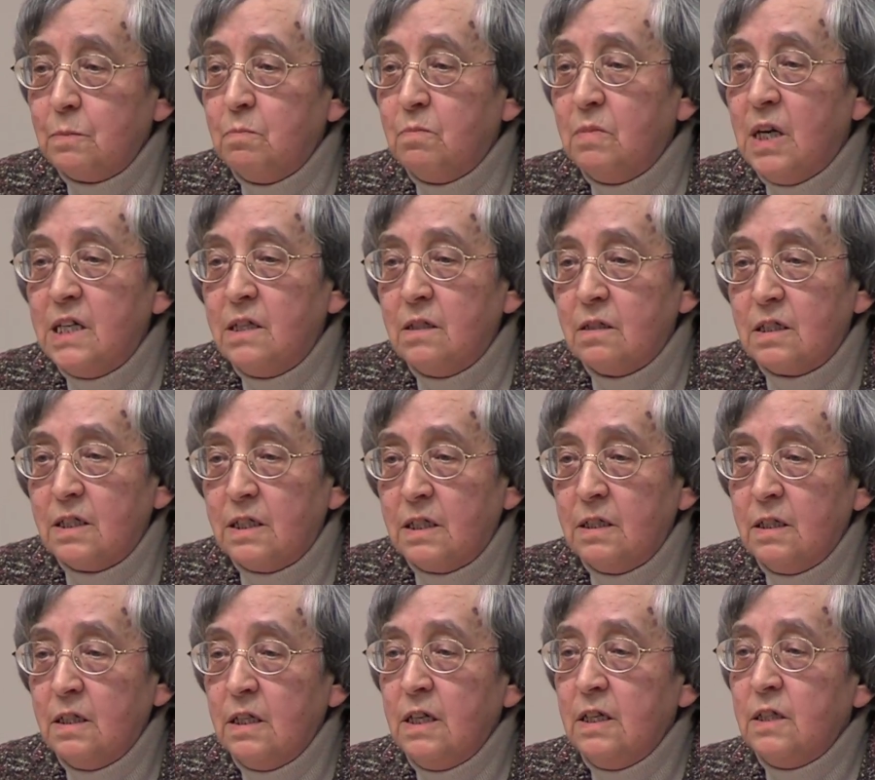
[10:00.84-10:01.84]
mainly
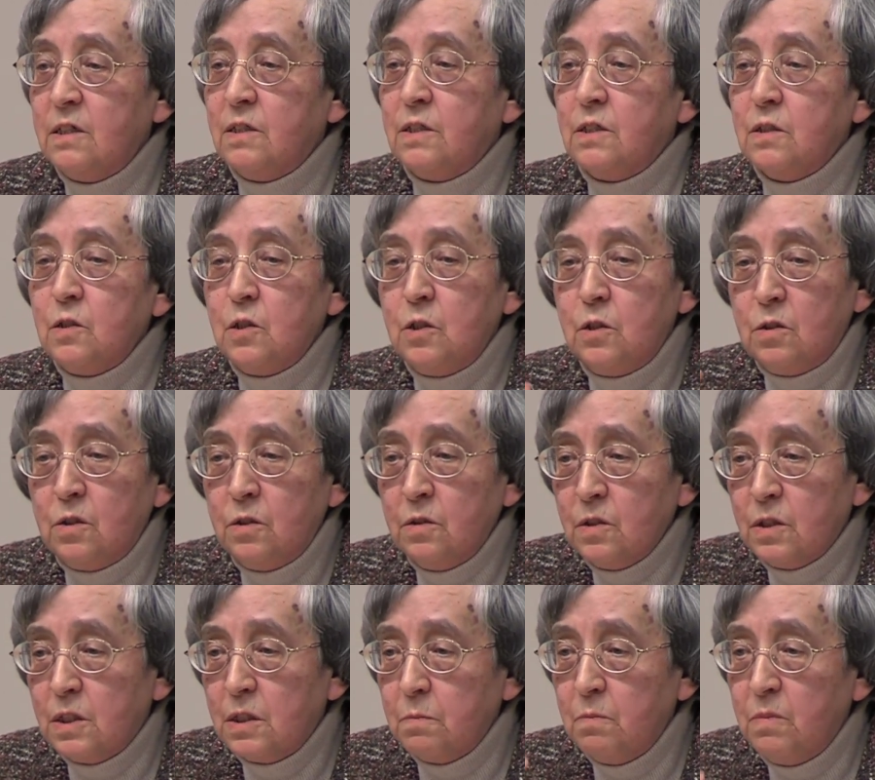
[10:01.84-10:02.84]
the
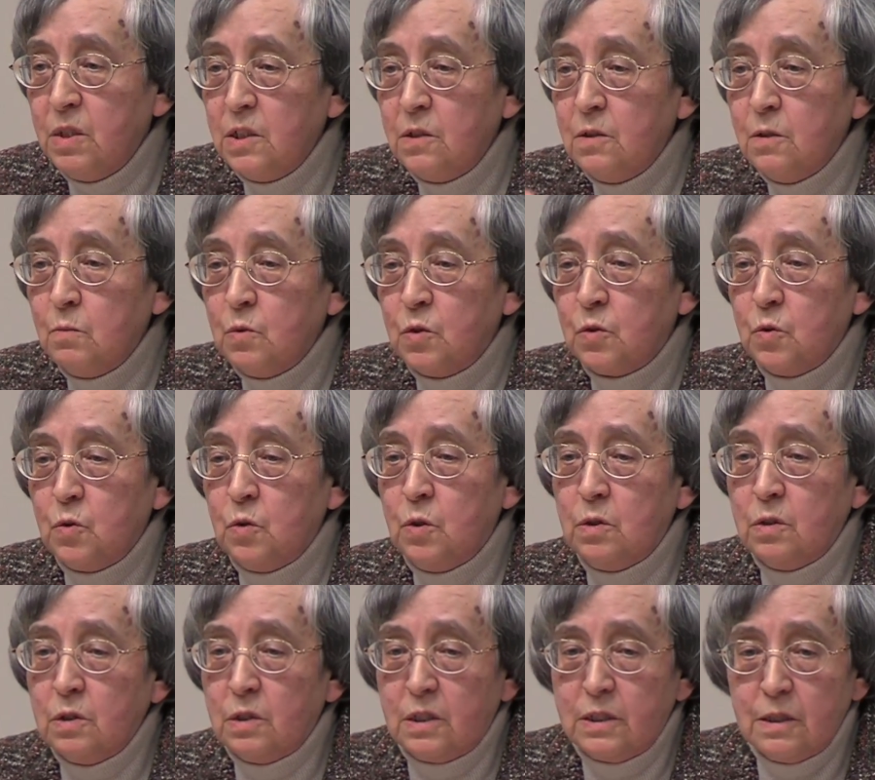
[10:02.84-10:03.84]
medium to
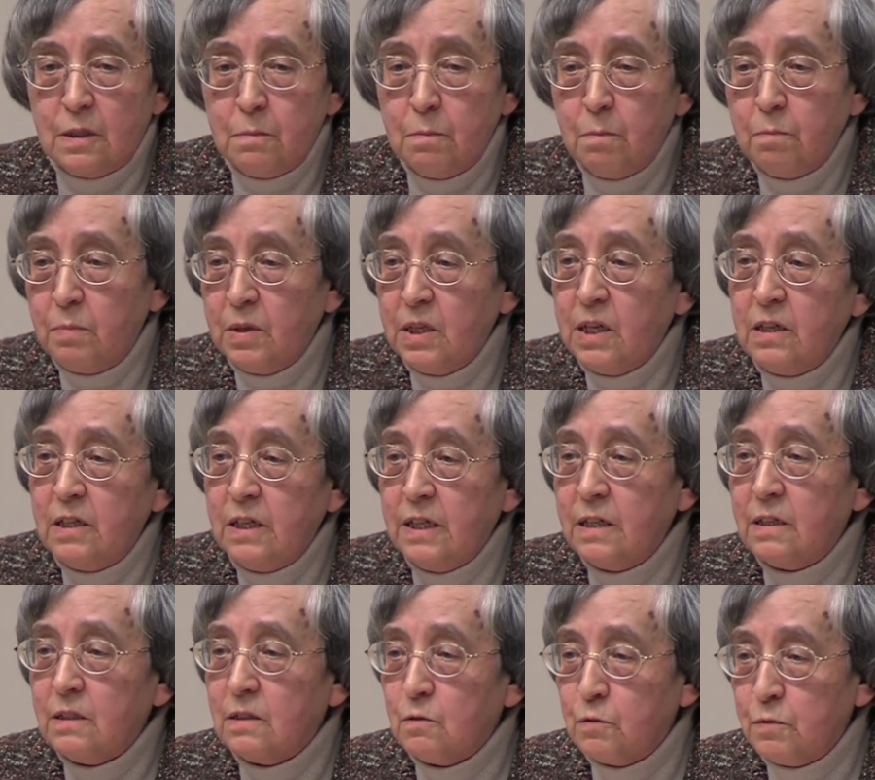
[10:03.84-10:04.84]
long-term
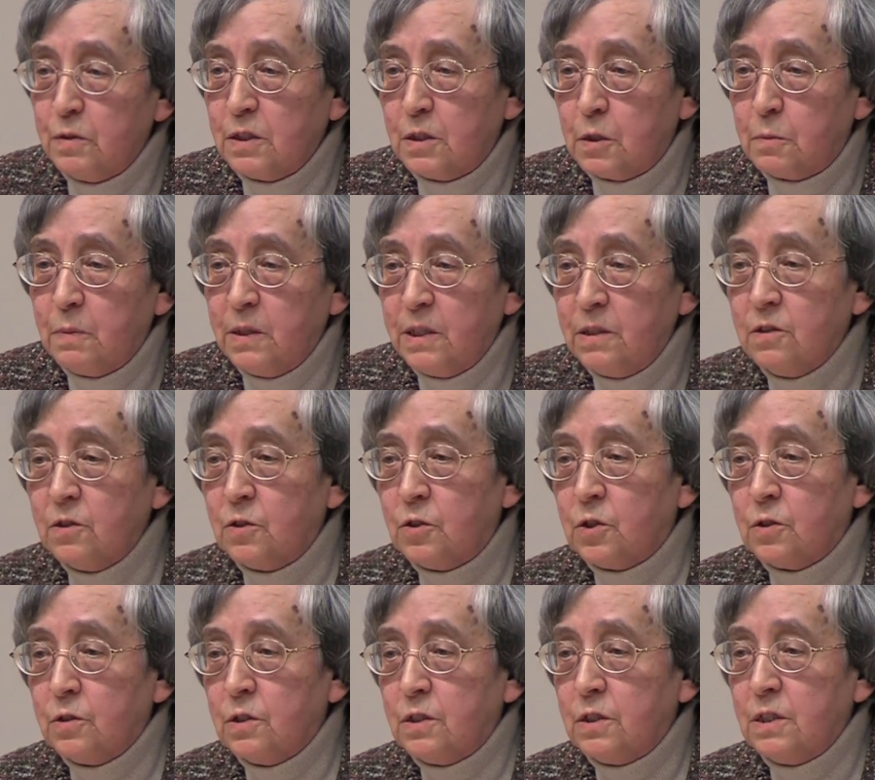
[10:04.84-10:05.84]
planning of
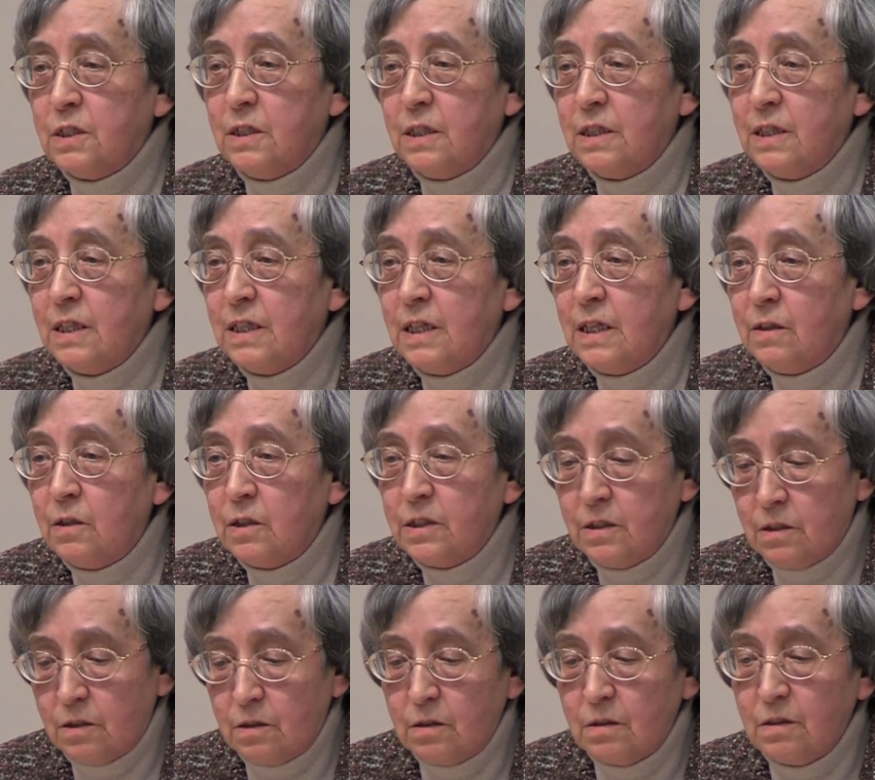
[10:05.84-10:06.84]
expenditures and
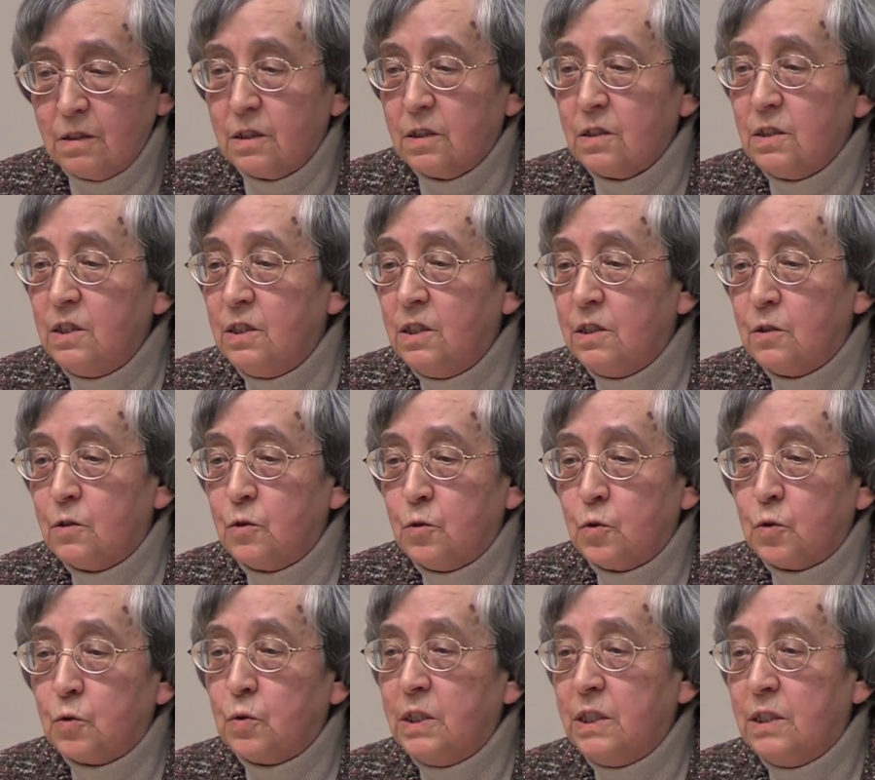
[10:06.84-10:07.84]
not the
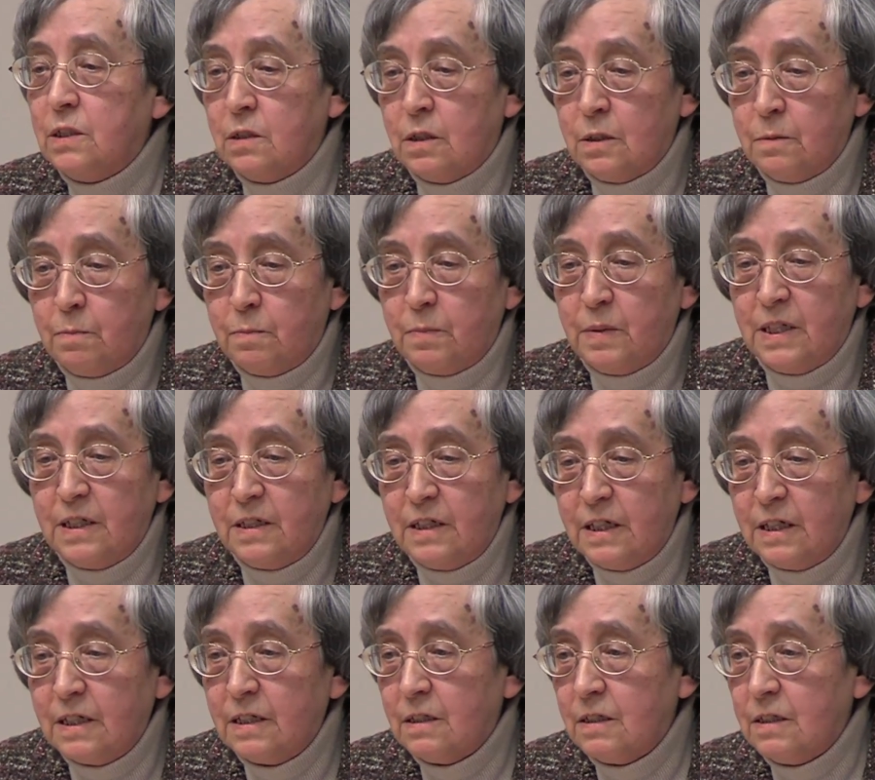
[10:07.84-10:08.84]
year-to-year
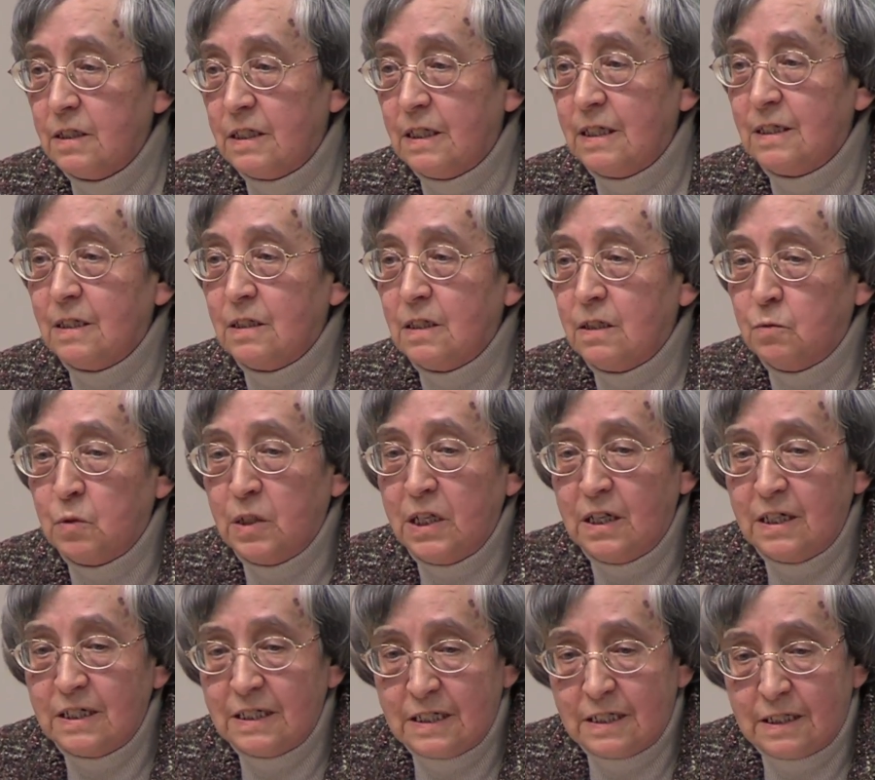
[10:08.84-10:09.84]
planning. We
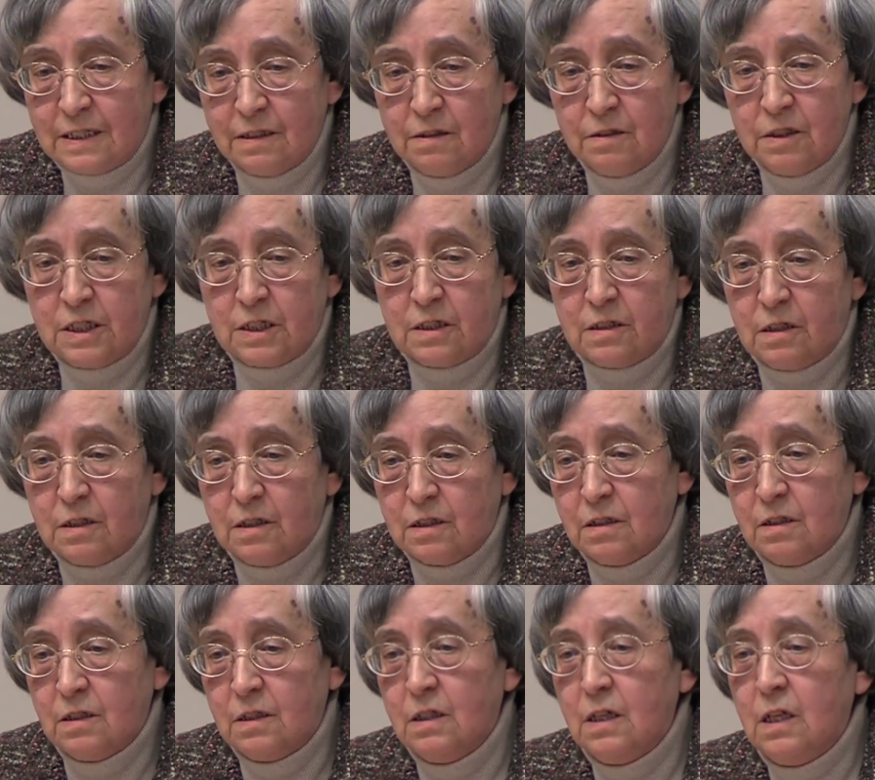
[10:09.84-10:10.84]
are still stuck
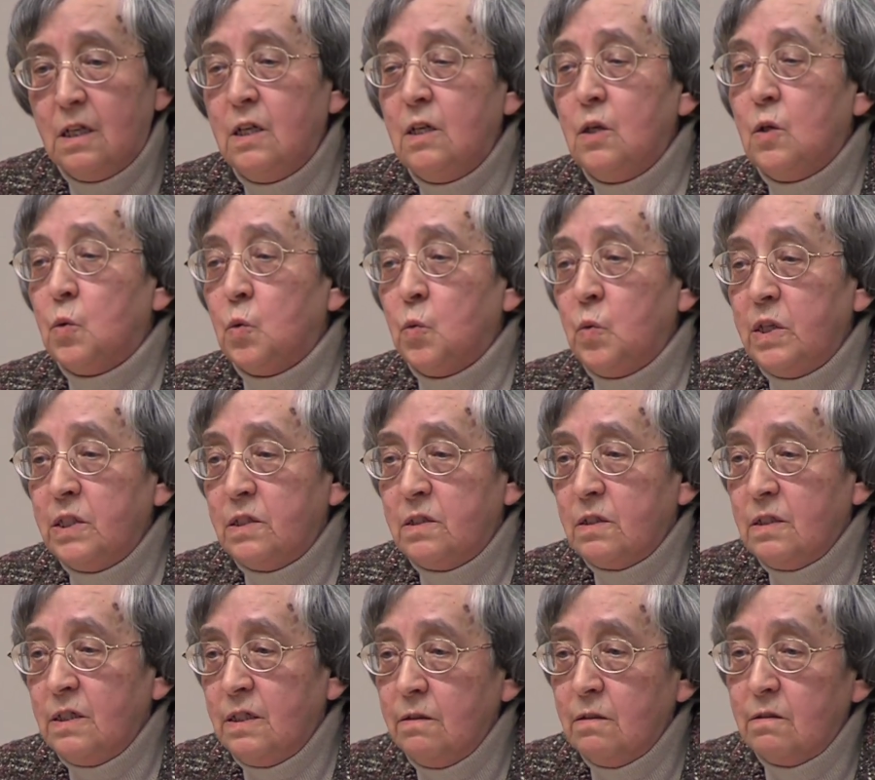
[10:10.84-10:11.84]

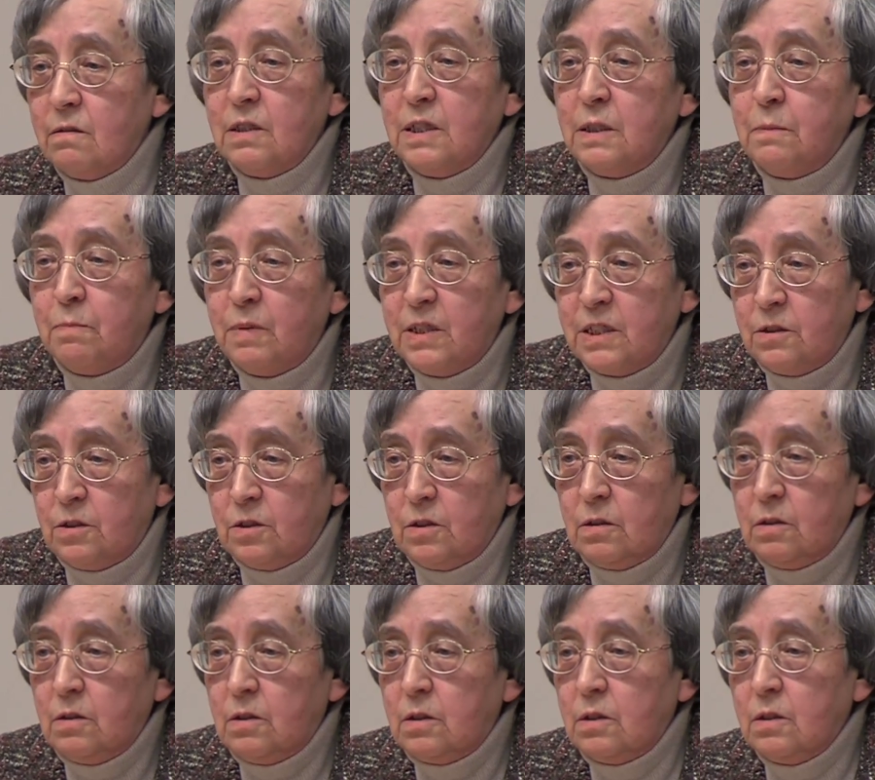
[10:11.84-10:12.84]
with yearly
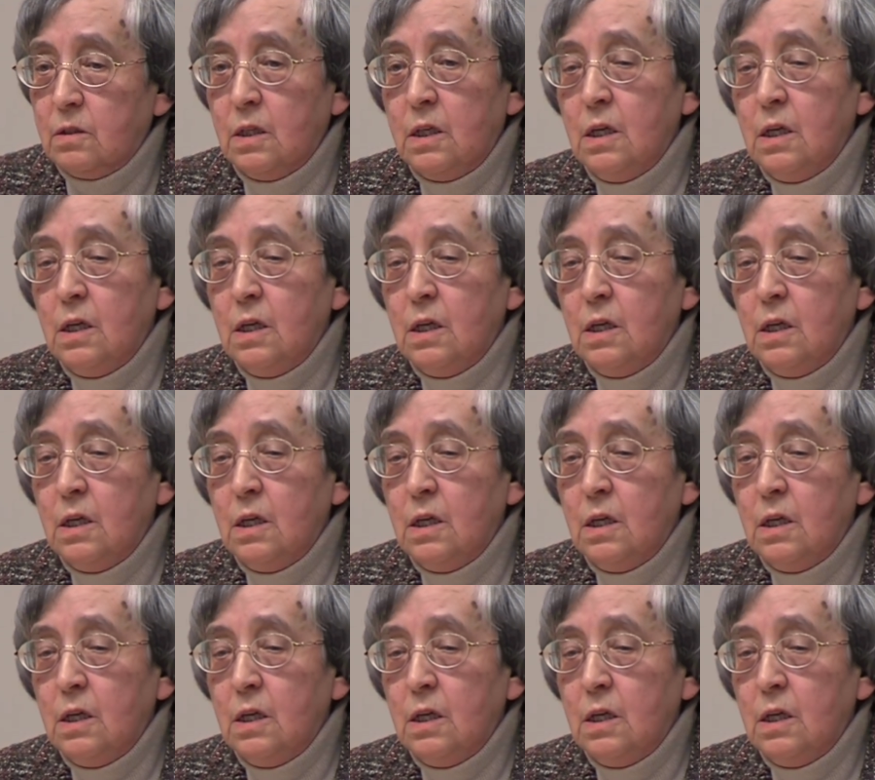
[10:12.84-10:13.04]
budgets,